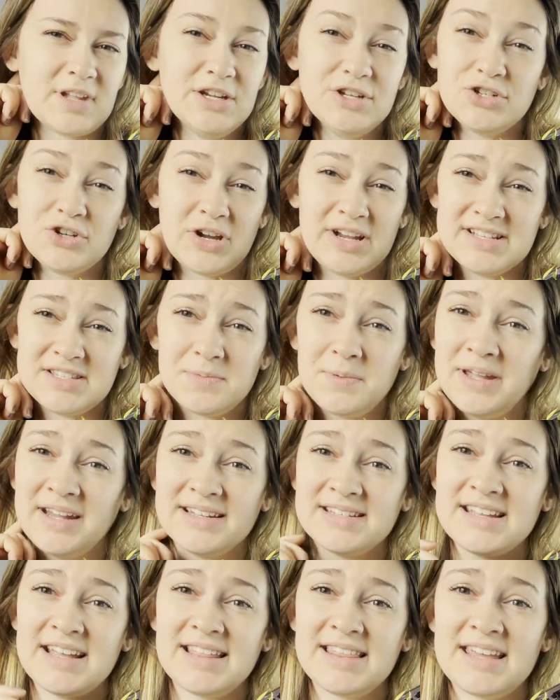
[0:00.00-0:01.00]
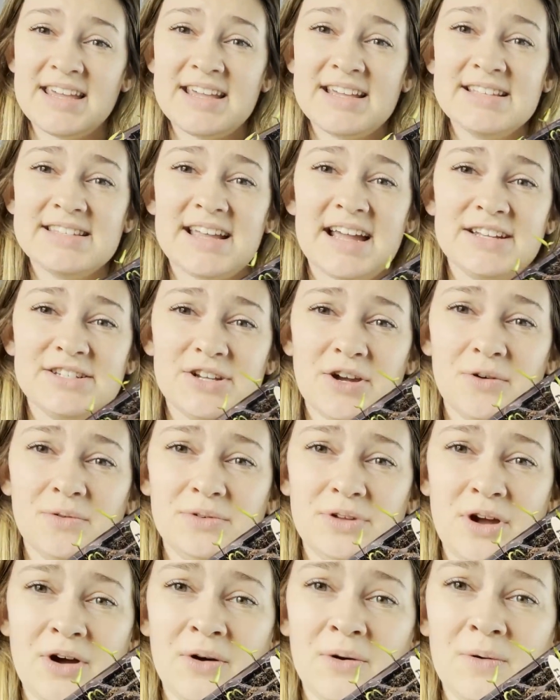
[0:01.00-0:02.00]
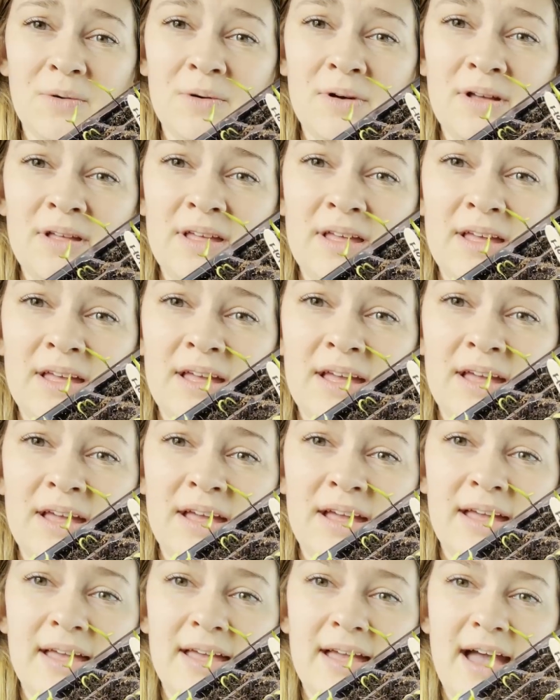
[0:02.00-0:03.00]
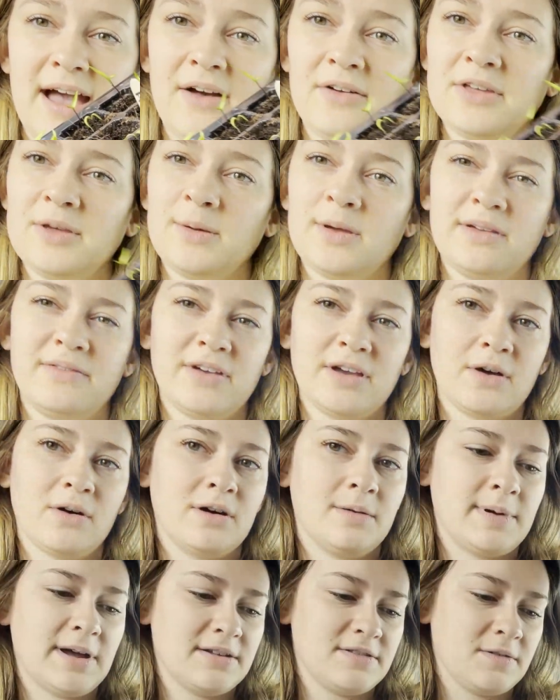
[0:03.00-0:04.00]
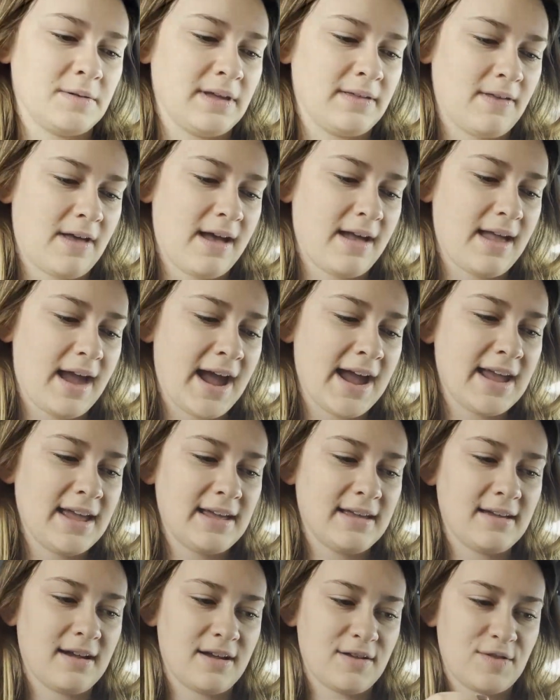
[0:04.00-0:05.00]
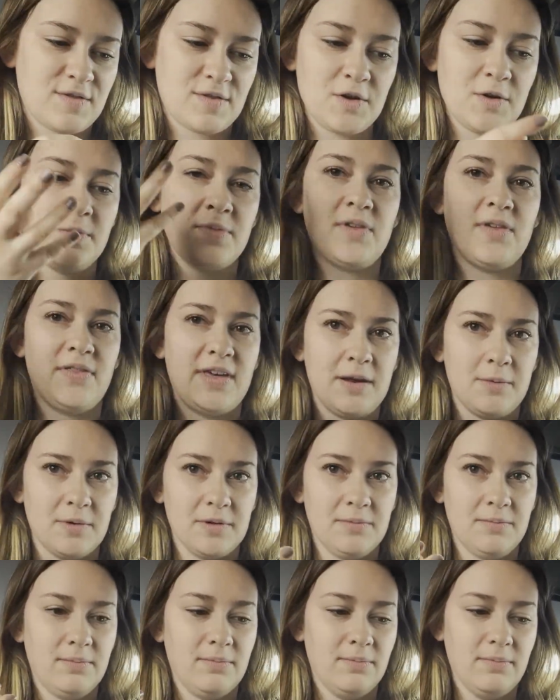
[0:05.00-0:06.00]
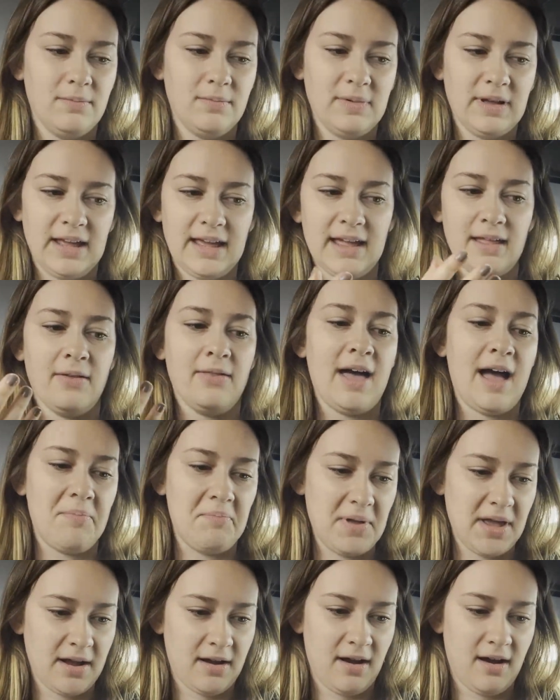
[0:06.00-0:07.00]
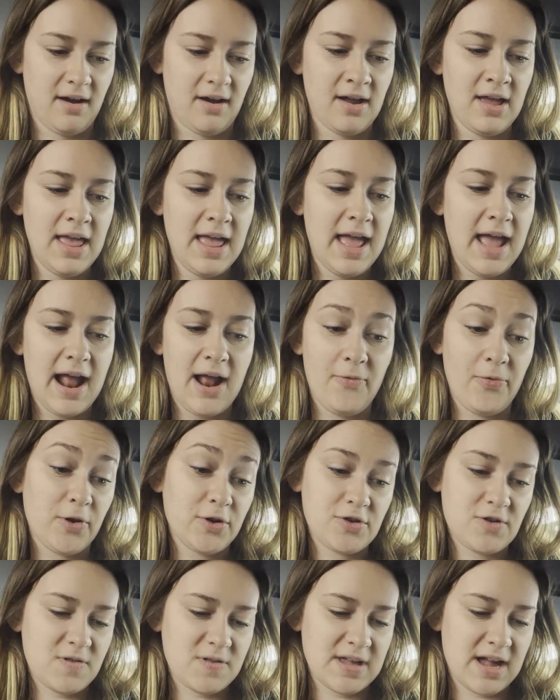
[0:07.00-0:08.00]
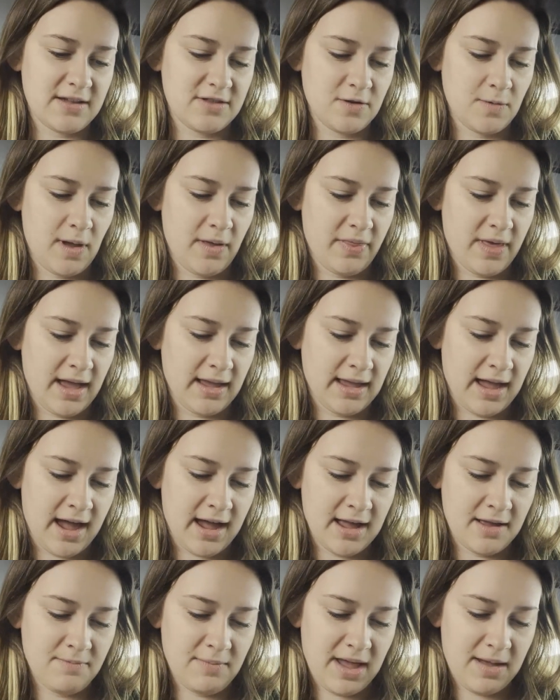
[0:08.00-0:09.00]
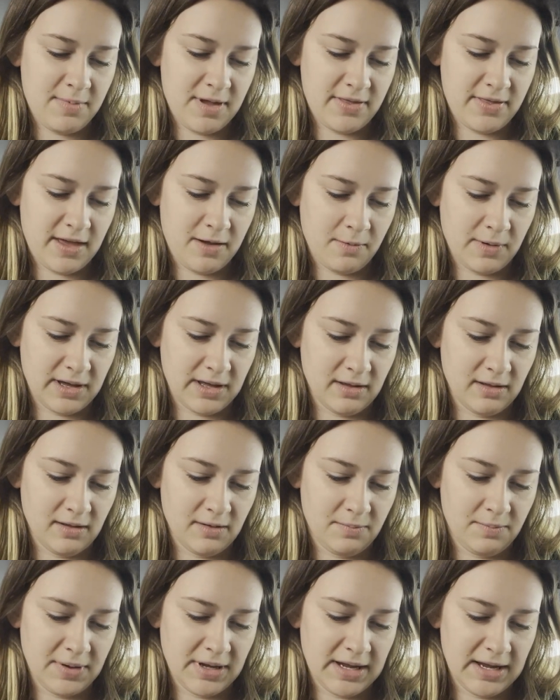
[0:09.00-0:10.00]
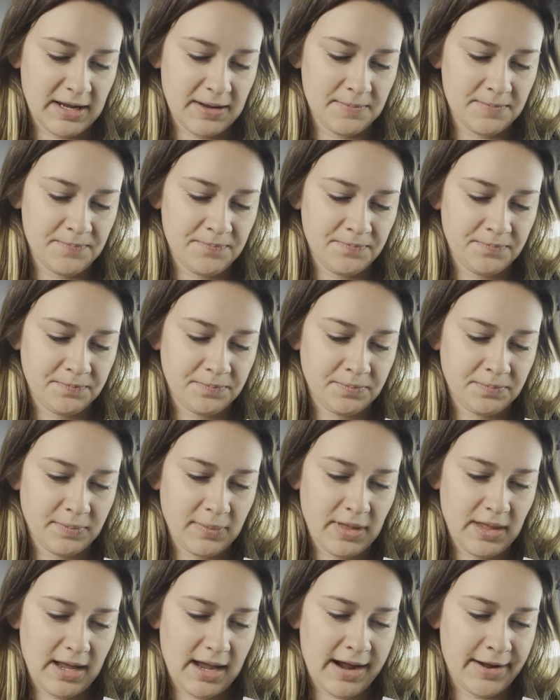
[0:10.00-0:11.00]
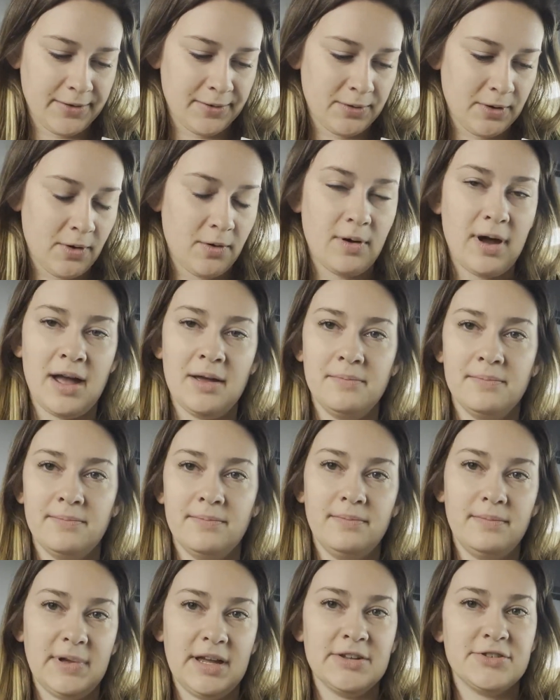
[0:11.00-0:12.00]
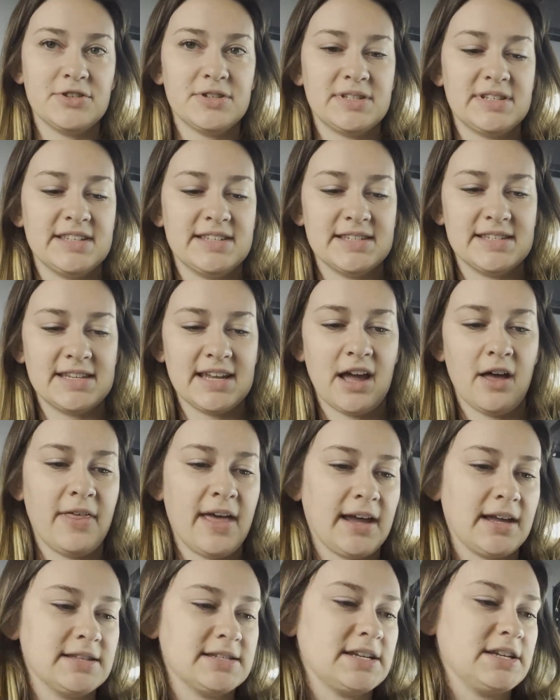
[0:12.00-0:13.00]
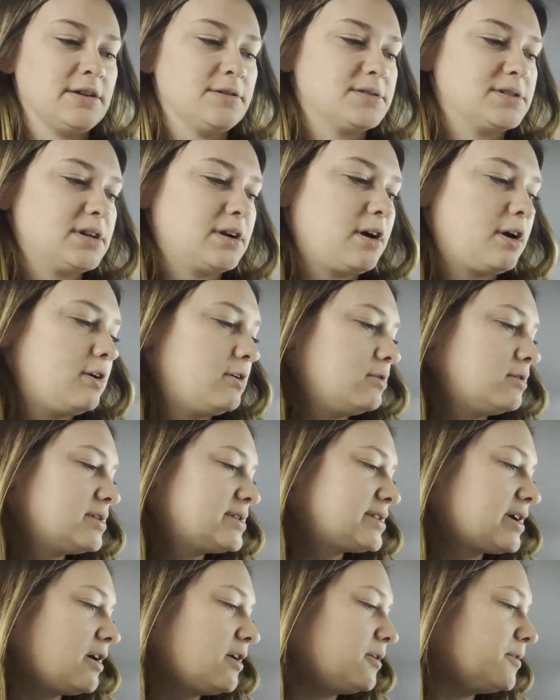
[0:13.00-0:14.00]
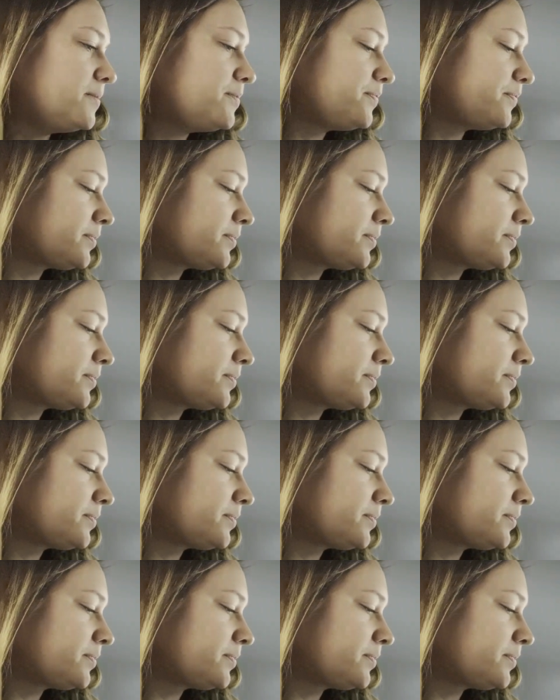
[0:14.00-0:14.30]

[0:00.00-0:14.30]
transplanting these. I don't know how you even go about doing that. I assumed that they would get a lot bigger, and they're just not doing that yet. And maybe they will, but I don't know. I'm interested to see how that continues to go. So